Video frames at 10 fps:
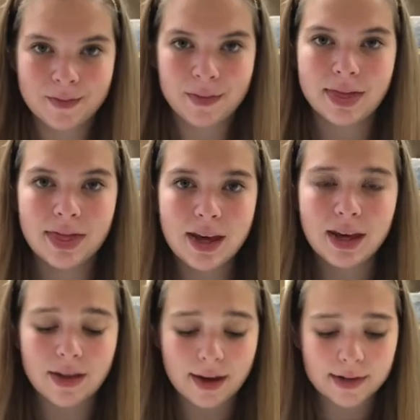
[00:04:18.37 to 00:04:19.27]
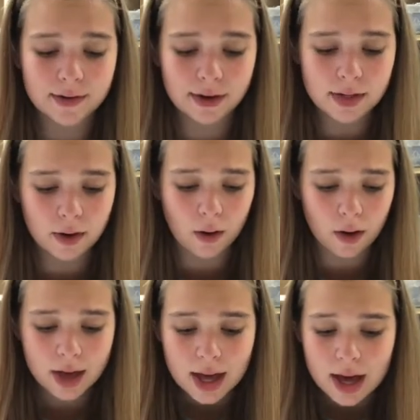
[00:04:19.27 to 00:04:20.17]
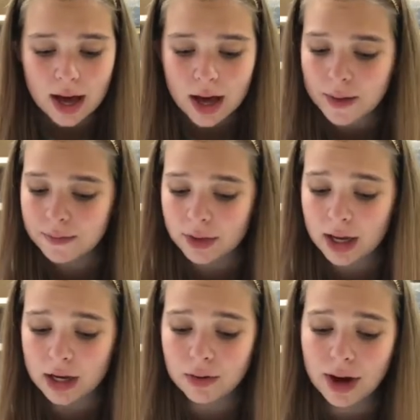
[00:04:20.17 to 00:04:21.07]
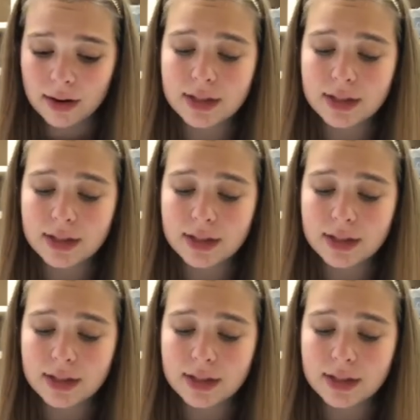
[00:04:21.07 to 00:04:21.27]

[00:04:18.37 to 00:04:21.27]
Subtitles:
Thank you, that was very thorough. Can you now